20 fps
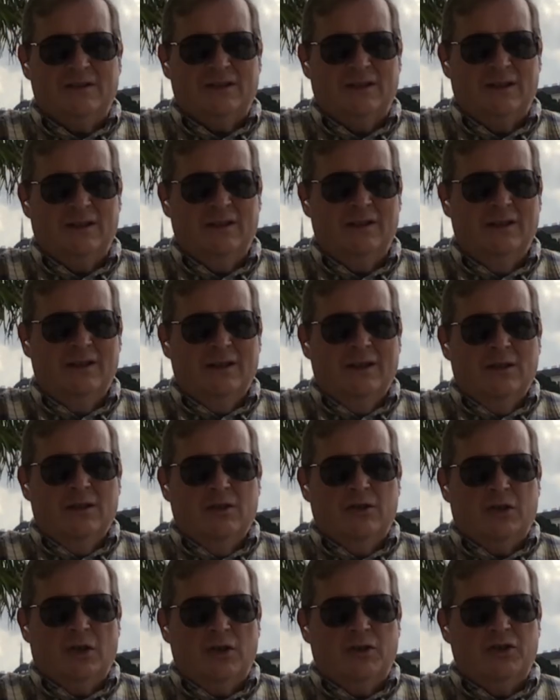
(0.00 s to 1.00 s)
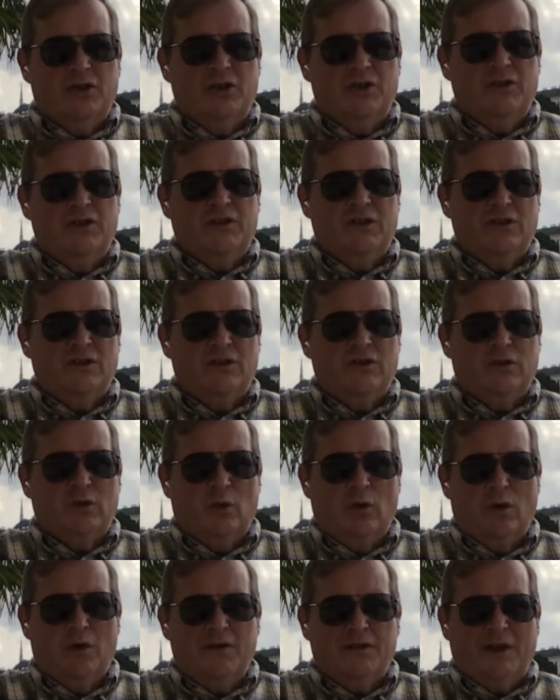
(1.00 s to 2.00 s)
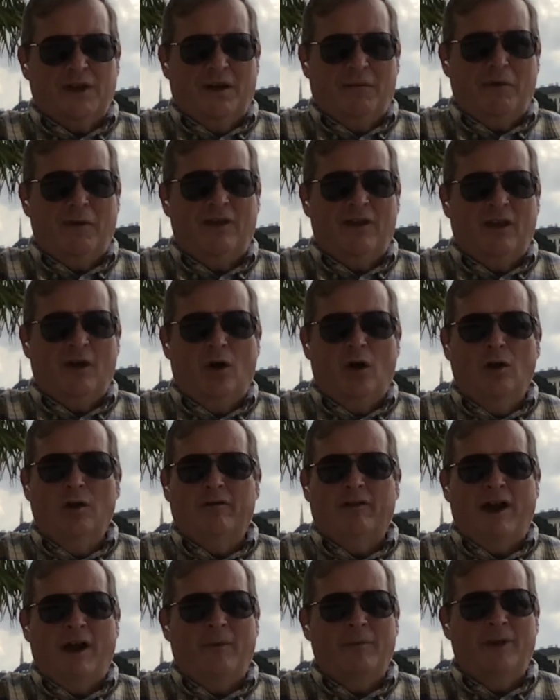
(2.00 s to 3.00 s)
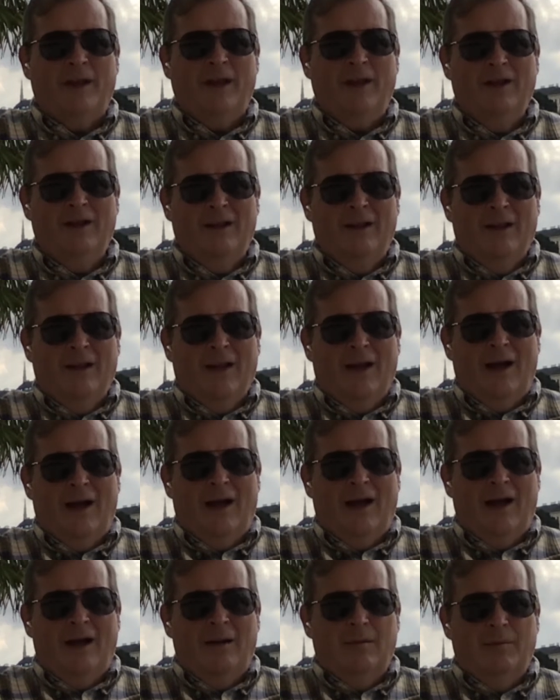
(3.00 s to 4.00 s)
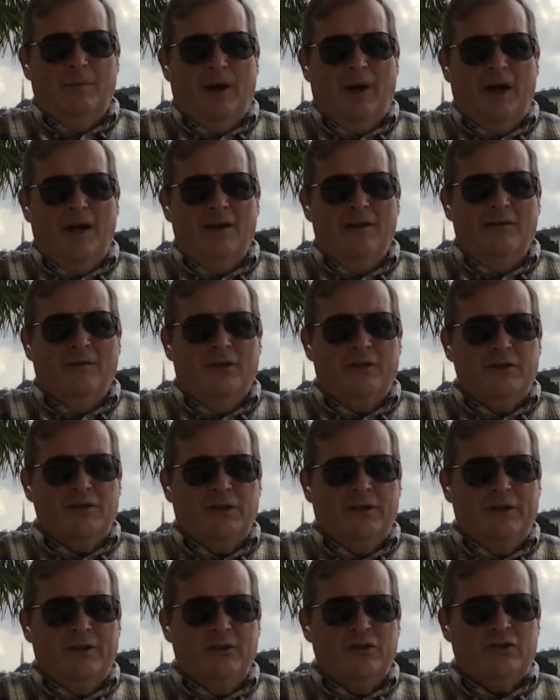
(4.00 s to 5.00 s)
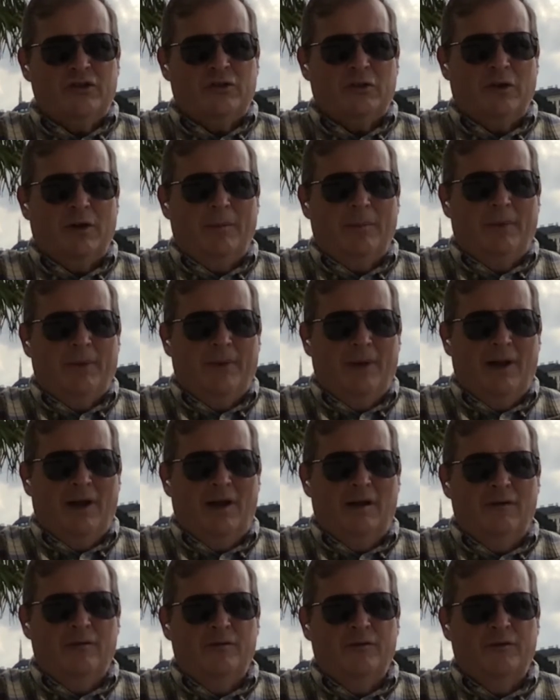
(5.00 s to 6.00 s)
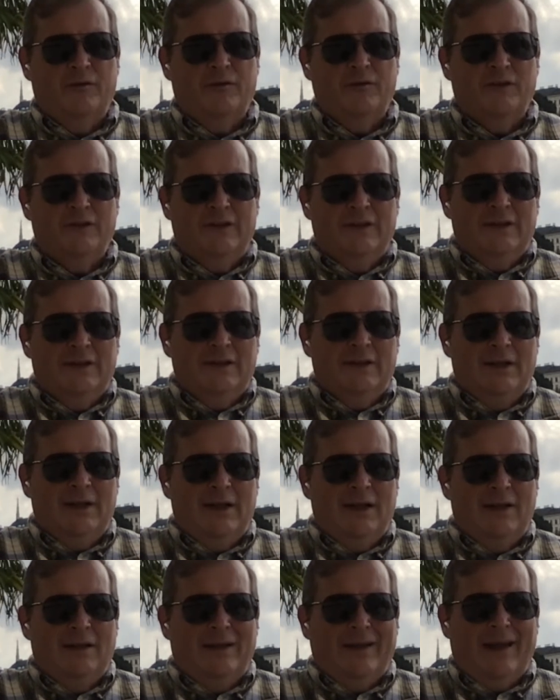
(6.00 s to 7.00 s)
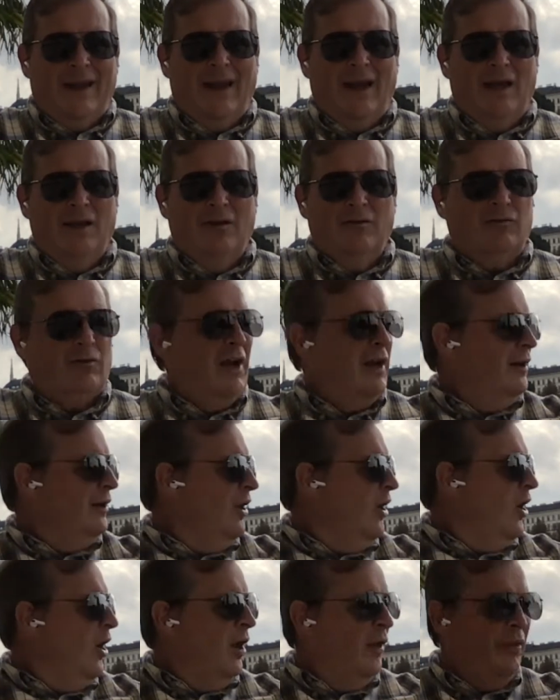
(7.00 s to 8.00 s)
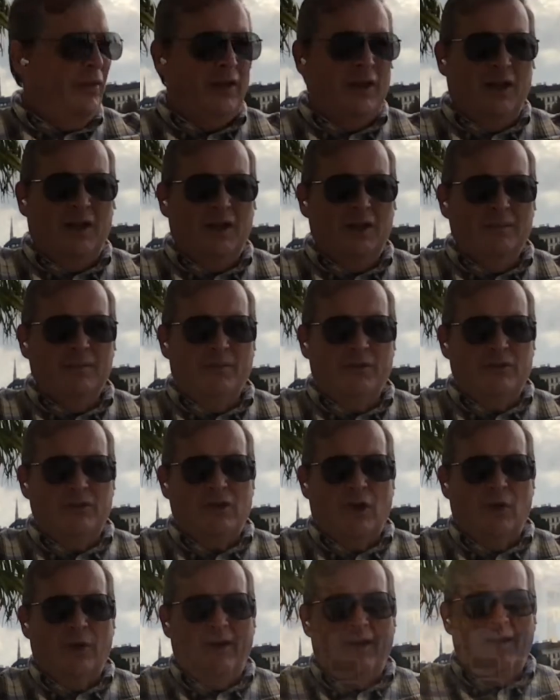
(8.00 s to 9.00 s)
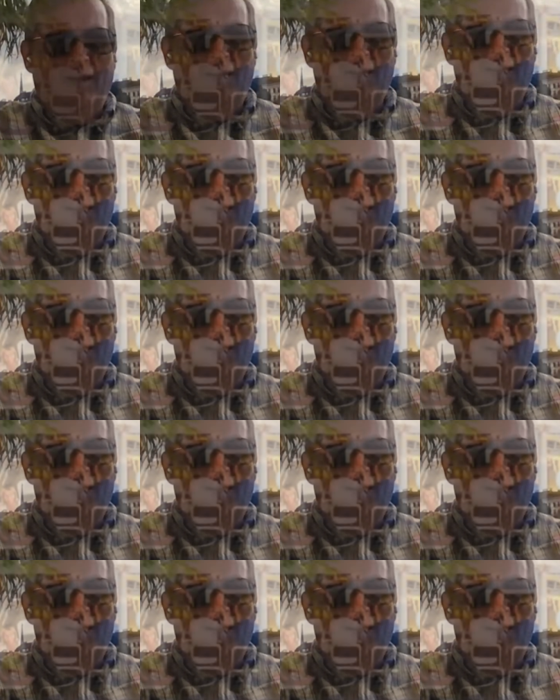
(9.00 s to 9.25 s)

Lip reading: and churches and stores and everything all around me. But there's a little strip of land right along the Donau